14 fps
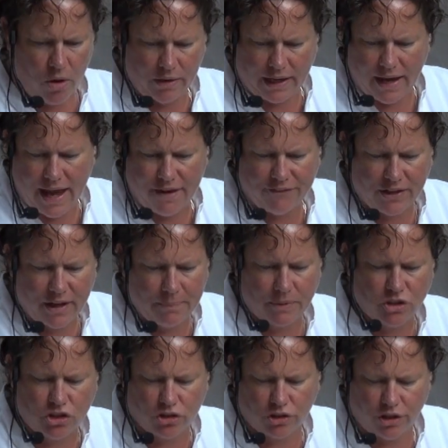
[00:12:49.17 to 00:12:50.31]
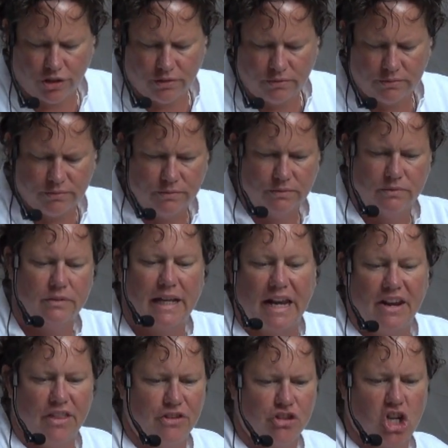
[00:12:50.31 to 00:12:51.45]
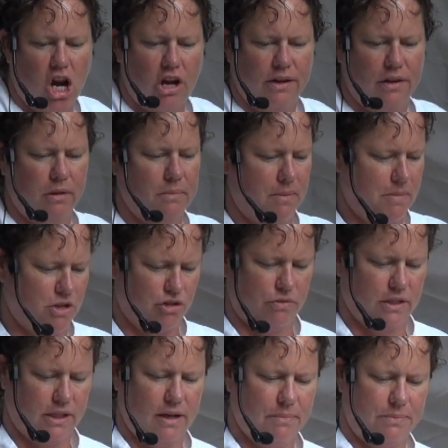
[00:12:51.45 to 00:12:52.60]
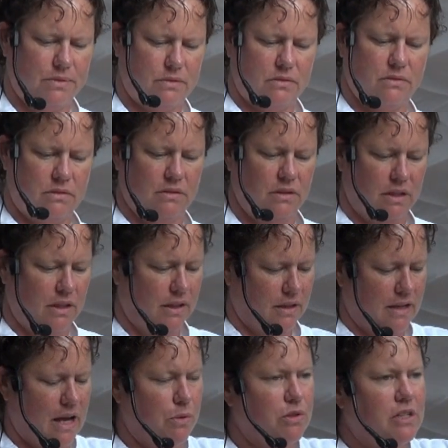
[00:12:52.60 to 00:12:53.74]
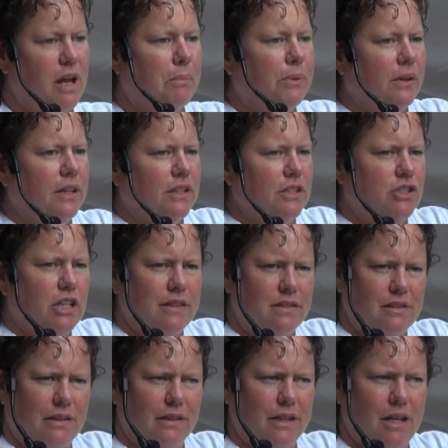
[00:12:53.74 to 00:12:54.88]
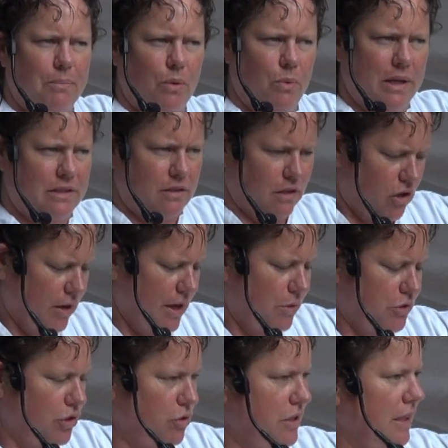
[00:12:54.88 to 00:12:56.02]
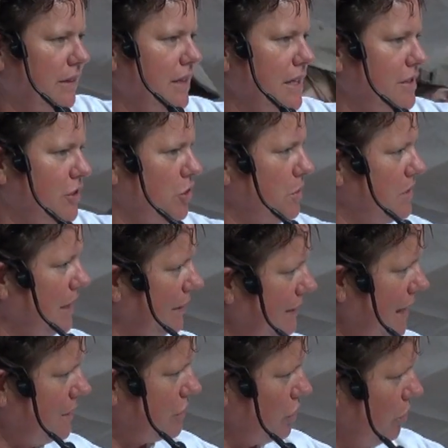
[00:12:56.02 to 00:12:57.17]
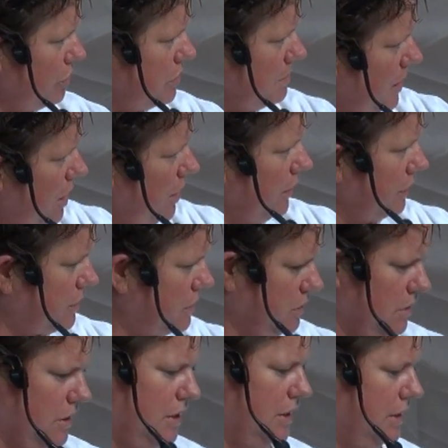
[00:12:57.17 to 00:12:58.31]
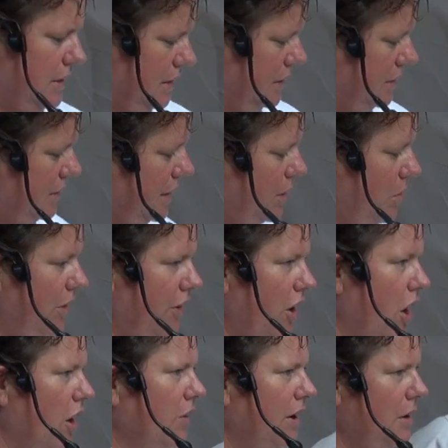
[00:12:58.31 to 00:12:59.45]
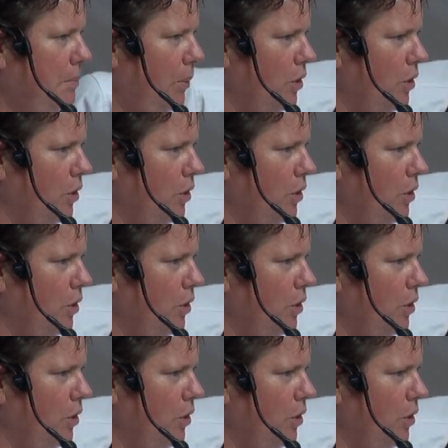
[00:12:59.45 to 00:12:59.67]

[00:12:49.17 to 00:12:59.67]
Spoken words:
Okay, half a cup of sugar. Got another jar here, my measuring cups. I was on Belinda Jensen a couple weeks ago and I was using these and she was like, "That's so smart." It's like, well, they're already